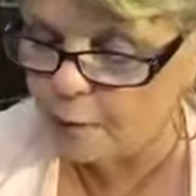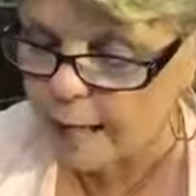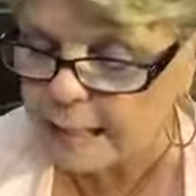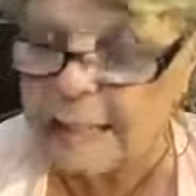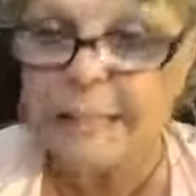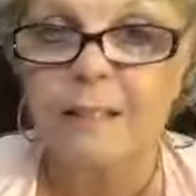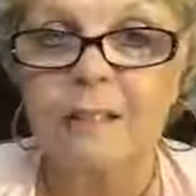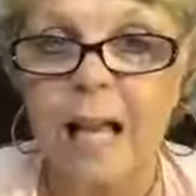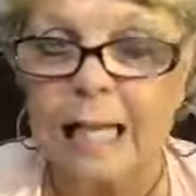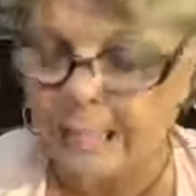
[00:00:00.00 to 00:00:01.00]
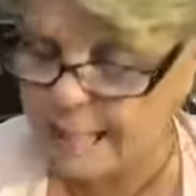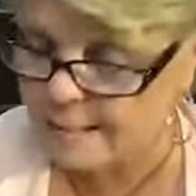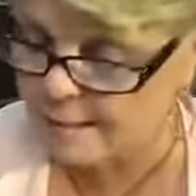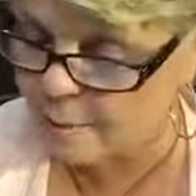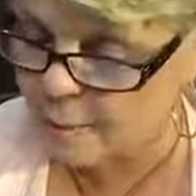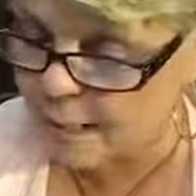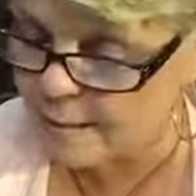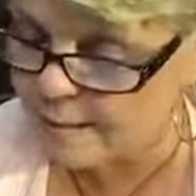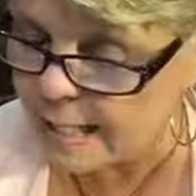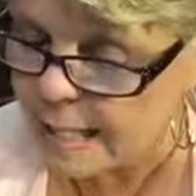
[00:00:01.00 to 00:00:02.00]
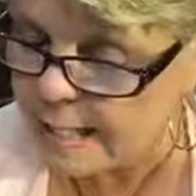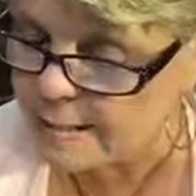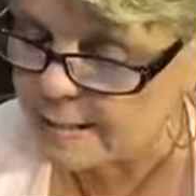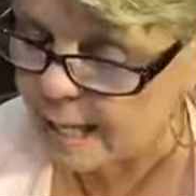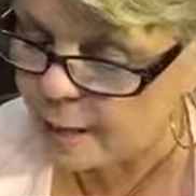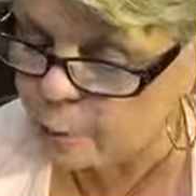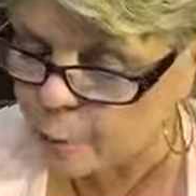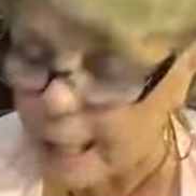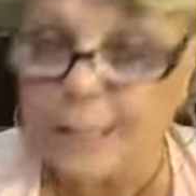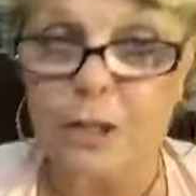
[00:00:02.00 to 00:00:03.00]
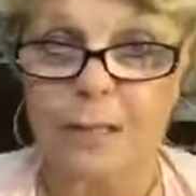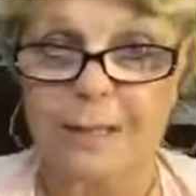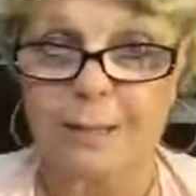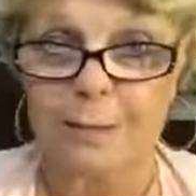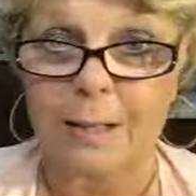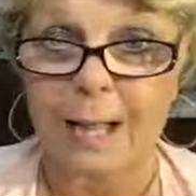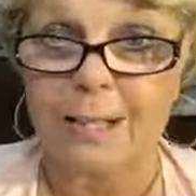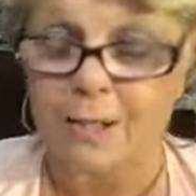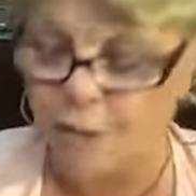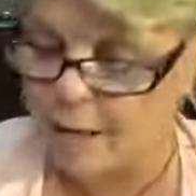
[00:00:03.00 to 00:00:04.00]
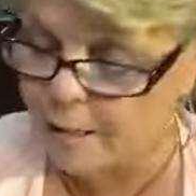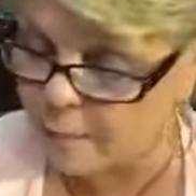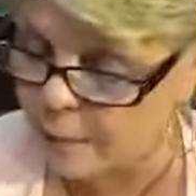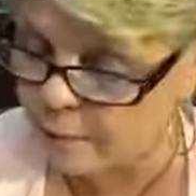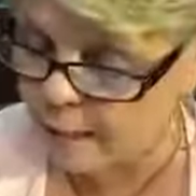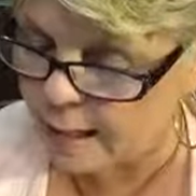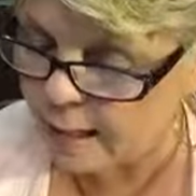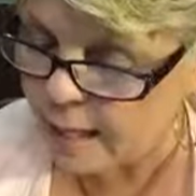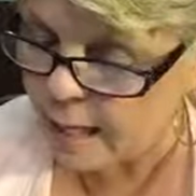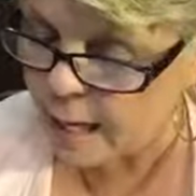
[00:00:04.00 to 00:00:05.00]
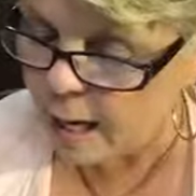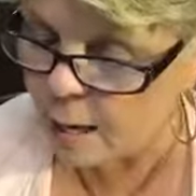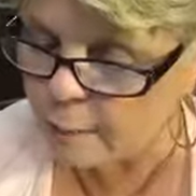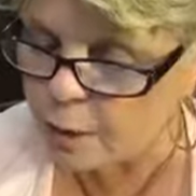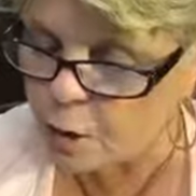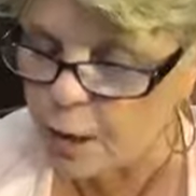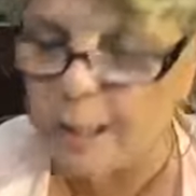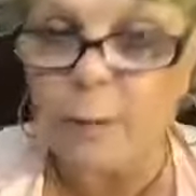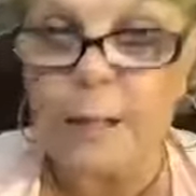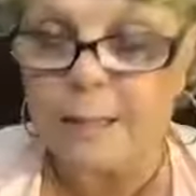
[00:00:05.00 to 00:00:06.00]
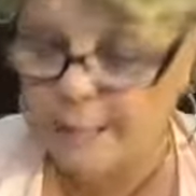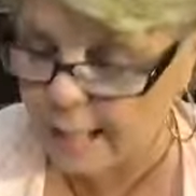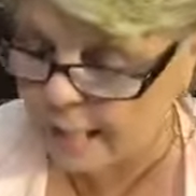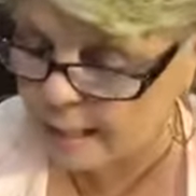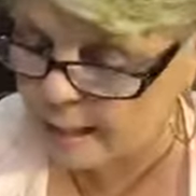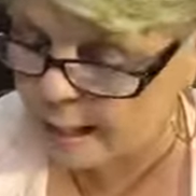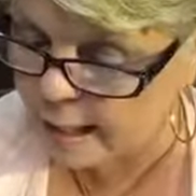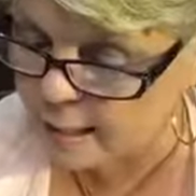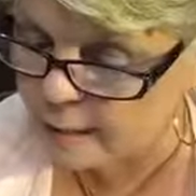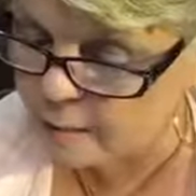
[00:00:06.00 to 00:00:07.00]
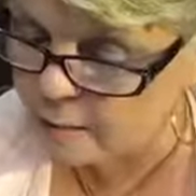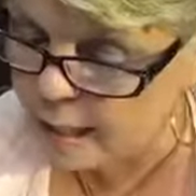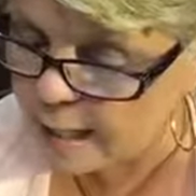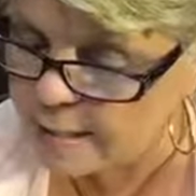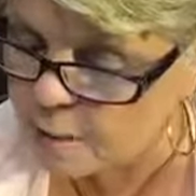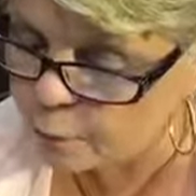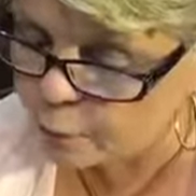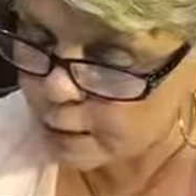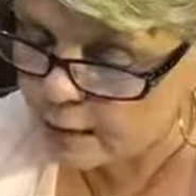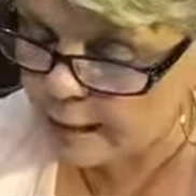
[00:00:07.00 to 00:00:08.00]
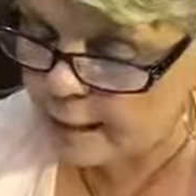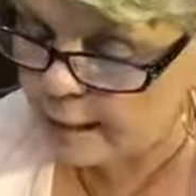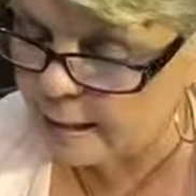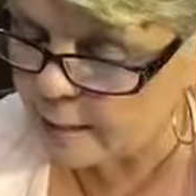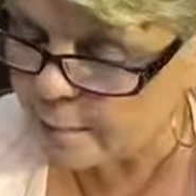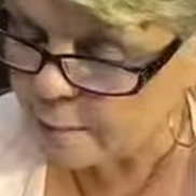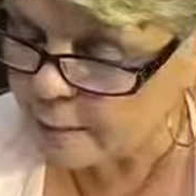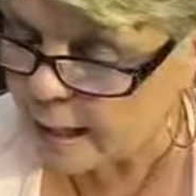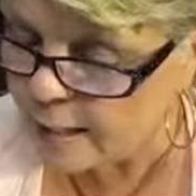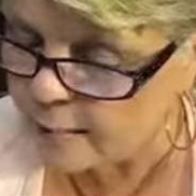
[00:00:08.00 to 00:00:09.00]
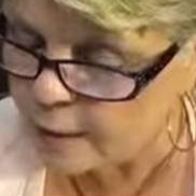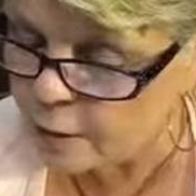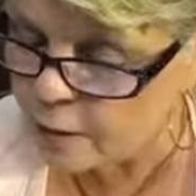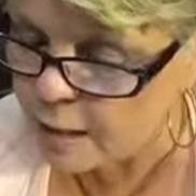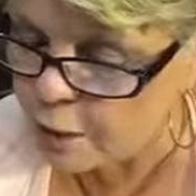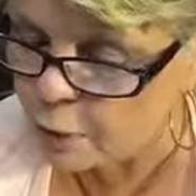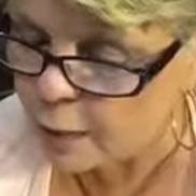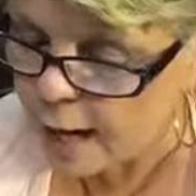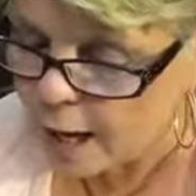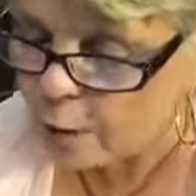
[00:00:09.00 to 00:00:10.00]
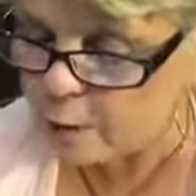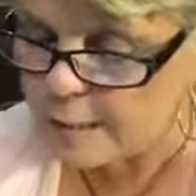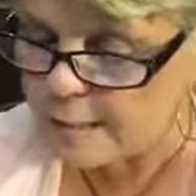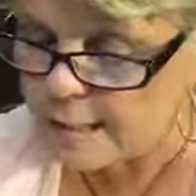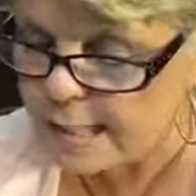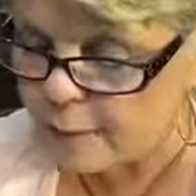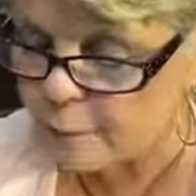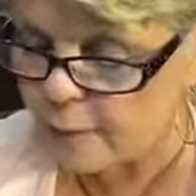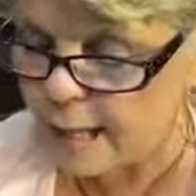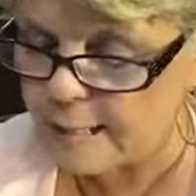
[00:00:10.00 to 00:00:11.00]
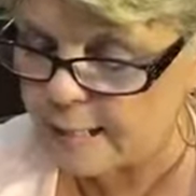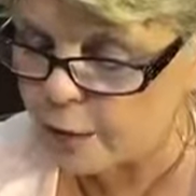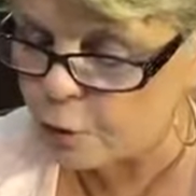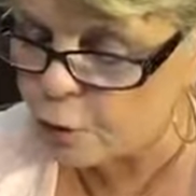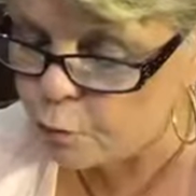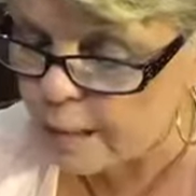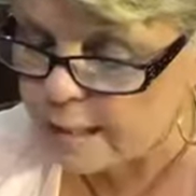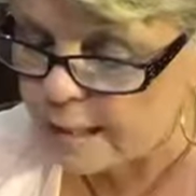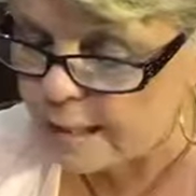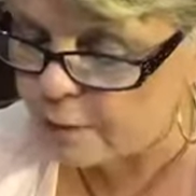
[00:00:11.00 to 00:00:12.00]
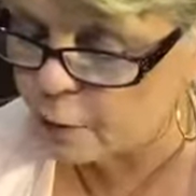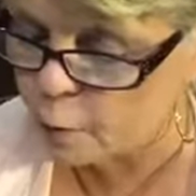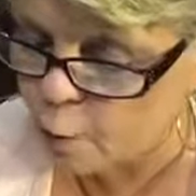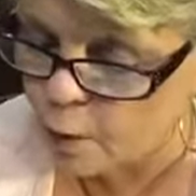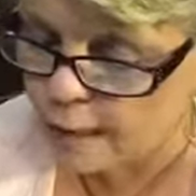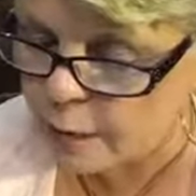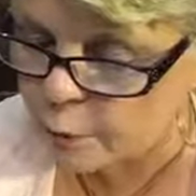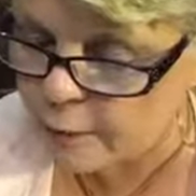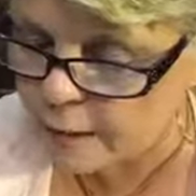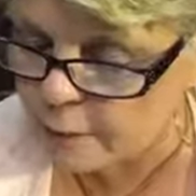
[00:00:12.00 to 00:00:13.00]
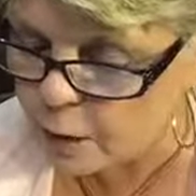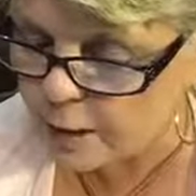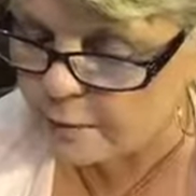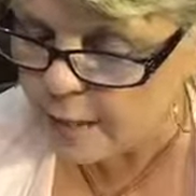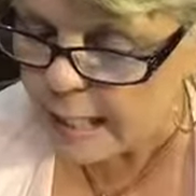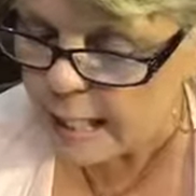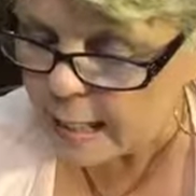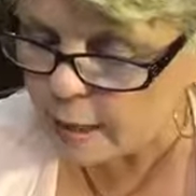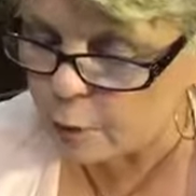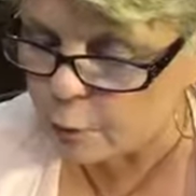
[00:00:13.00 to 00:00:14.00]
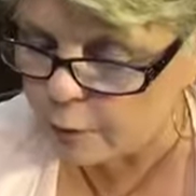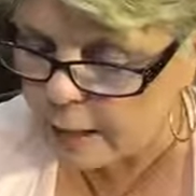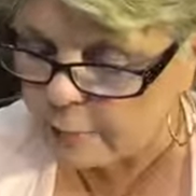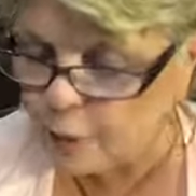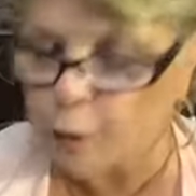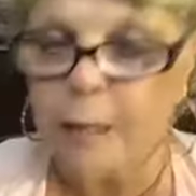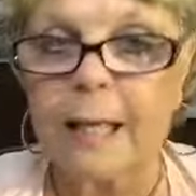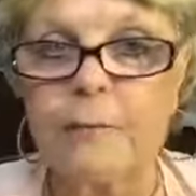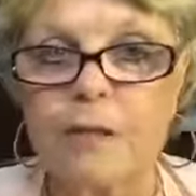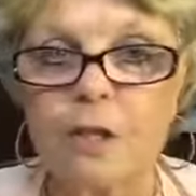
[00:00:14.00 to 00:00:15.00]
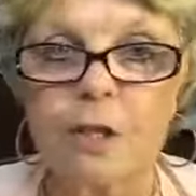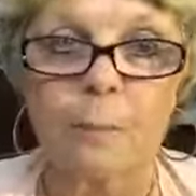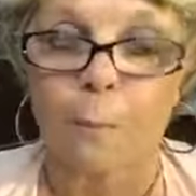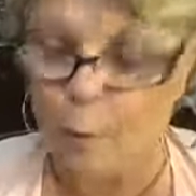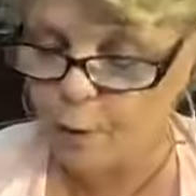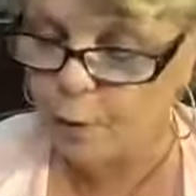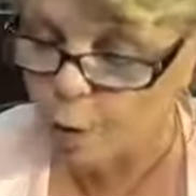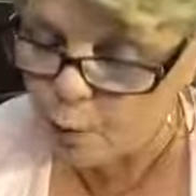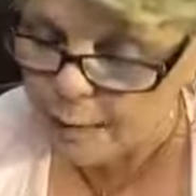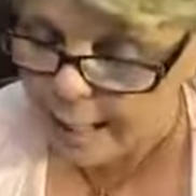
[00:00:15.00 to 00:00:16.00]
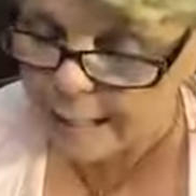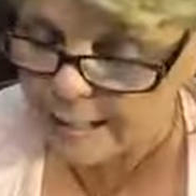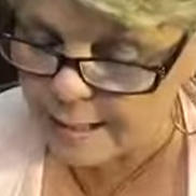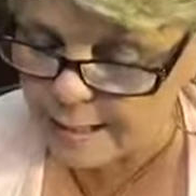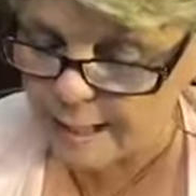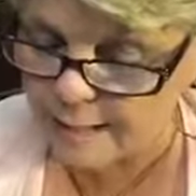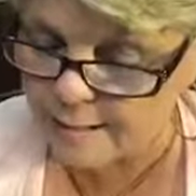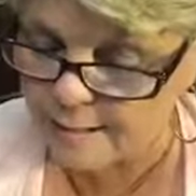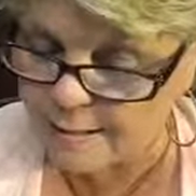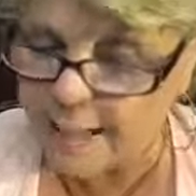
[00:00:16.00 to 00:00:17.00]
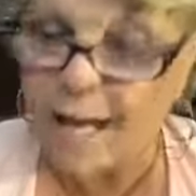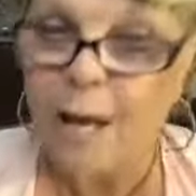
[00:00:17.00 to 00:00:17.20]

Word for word: finding delight in his commands, staying righteous. I just talked about that. Um, generous and, and lends freely and that your, your heart is steadfast and you're trusting in the Lord and you've given, you've given your gifts to the poor. Those kinds of things.